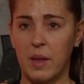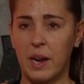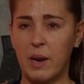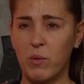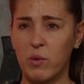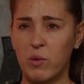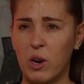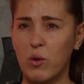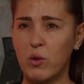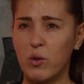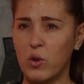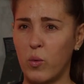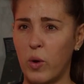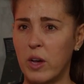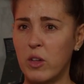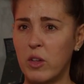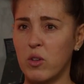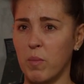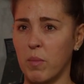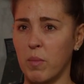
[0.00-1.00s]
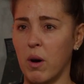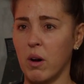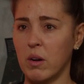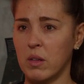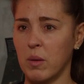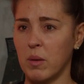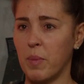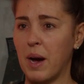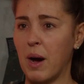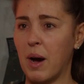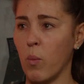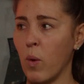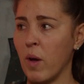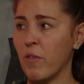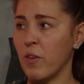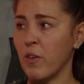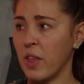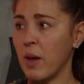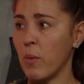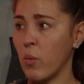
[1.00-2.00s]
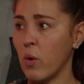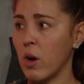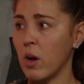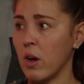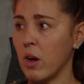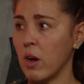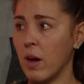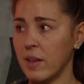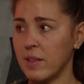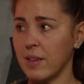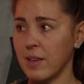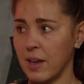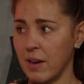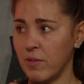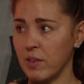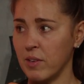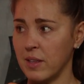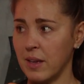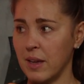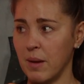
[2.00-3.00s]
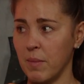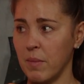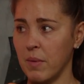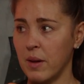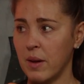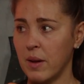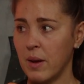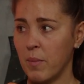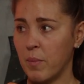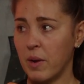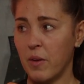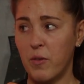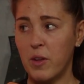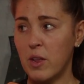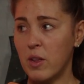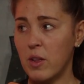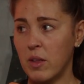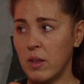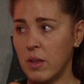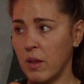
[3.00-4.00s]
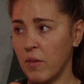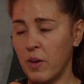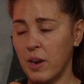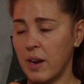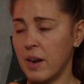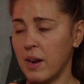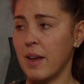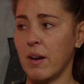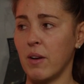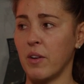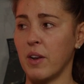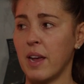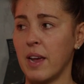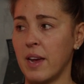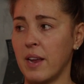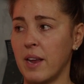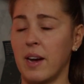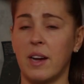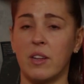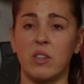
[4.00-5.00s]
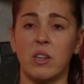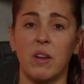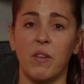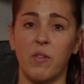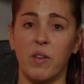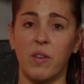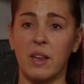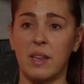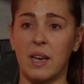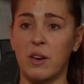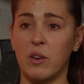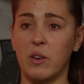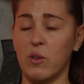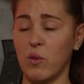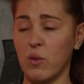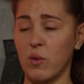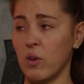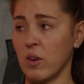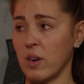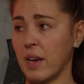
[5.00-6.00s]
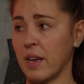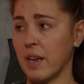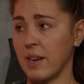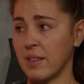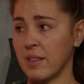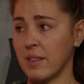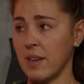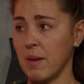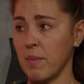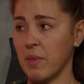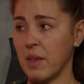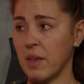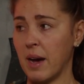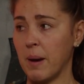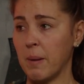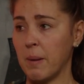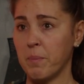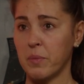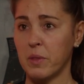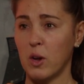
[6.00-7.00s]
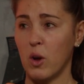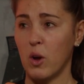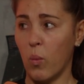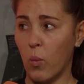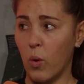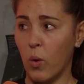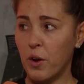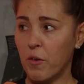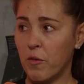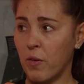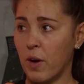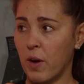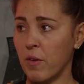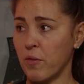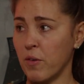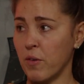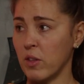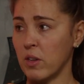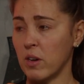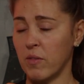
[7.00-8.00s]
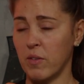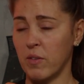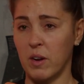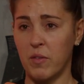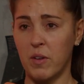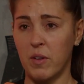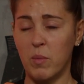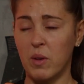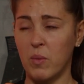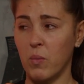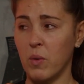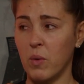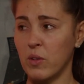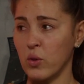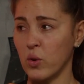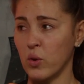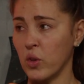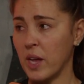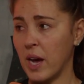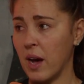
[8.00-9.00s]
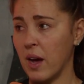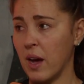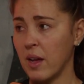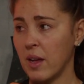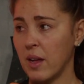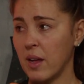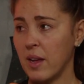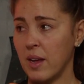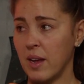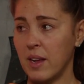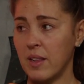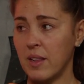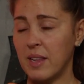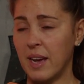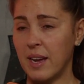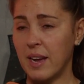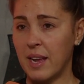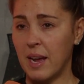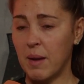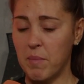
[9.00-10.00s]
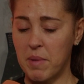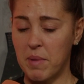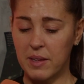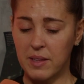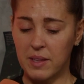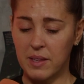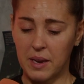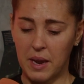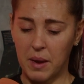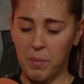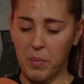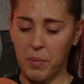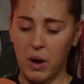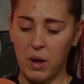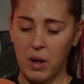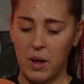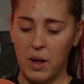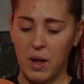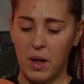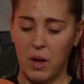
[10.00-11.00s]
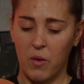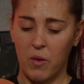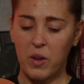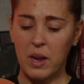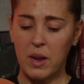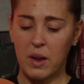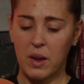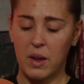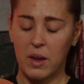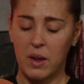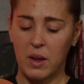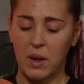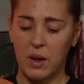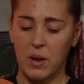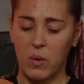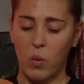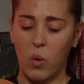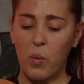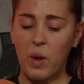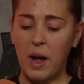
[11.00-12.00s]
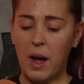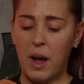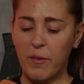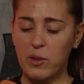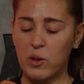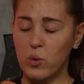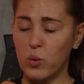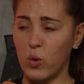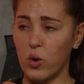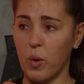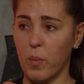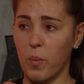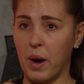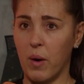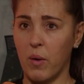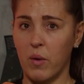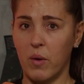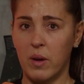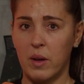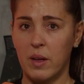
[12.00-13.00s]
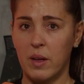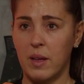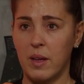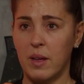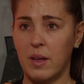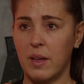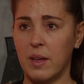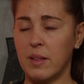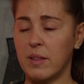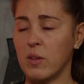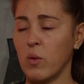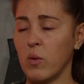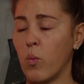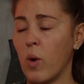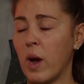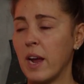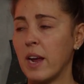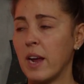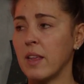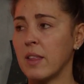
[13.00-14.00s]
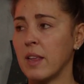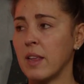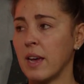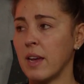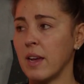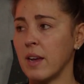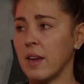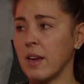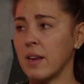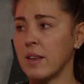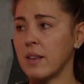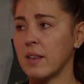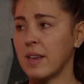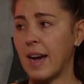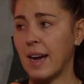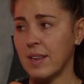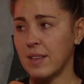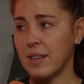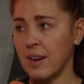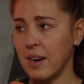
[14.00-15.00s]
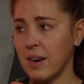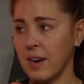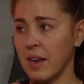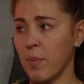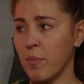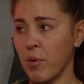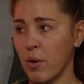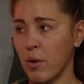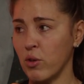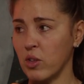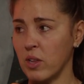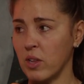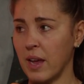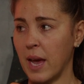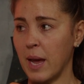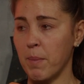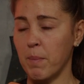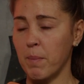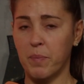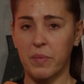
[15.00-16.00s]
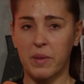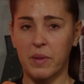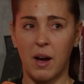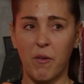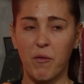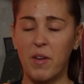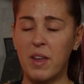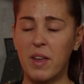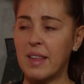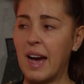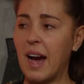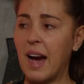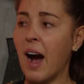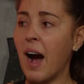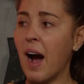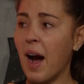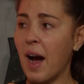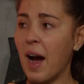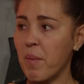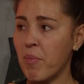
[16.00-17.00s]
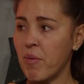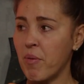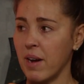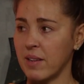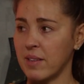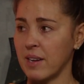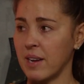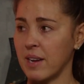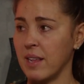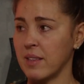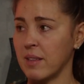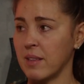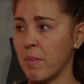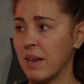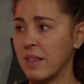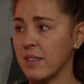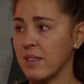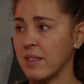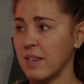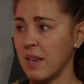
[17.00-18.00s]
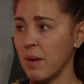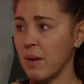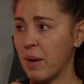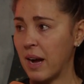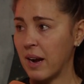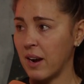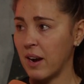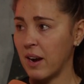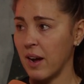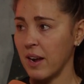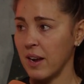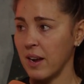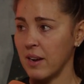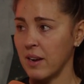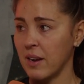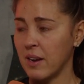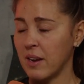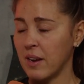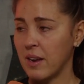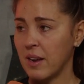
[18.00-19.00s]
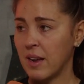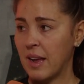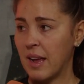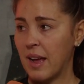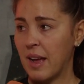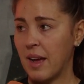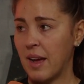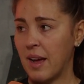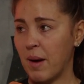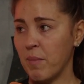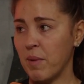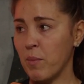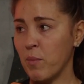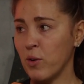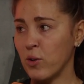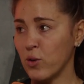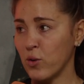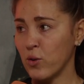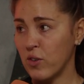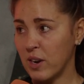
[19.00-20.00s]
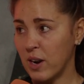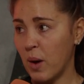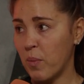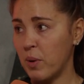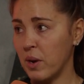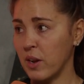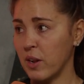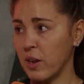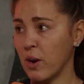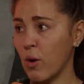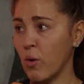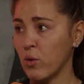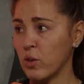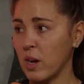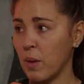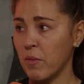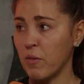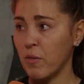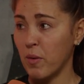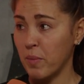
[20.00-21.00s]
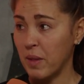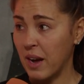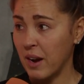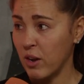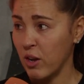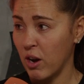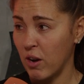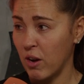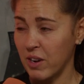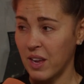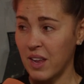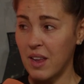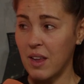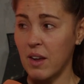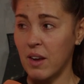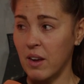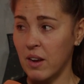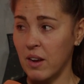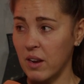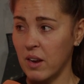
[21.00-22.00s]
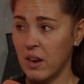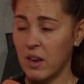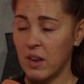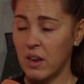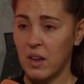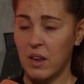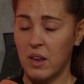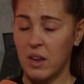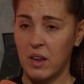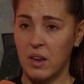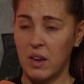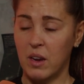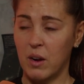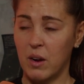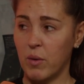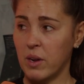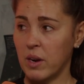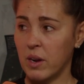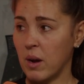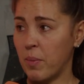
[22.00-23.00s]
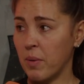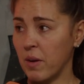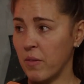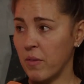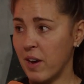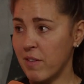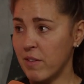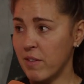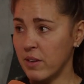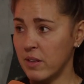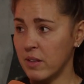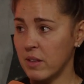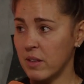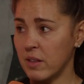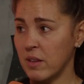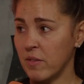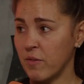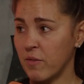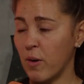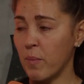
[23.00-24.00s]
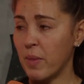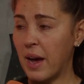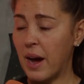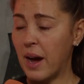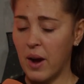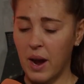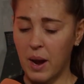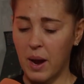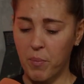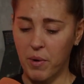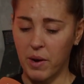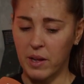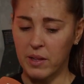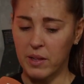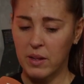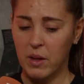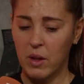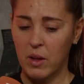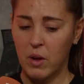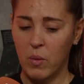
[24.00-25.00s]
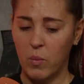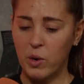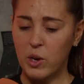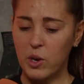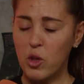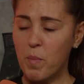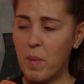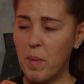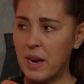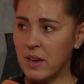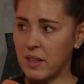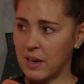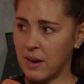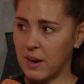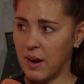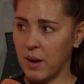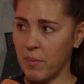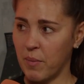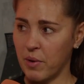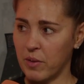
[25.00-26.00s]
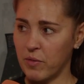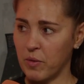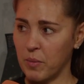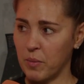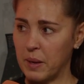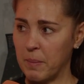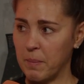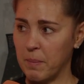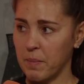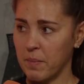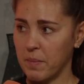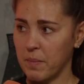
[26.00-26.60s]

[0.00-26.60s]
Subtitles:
there was loads of question marks about whether they were a together team. But I think you've hit the nail on the head. I actually think they do look like that team that want to fight for each other. And I think we saw that in that game yesterday. But I think what we have to talk about is the way they tactically approach the game. I think that high press against the Man City backline, I mean, we saw a couple of the goals coming from that, Khiara Keating, you know, with a couple of errors from that high press. What did you make of that high press from them?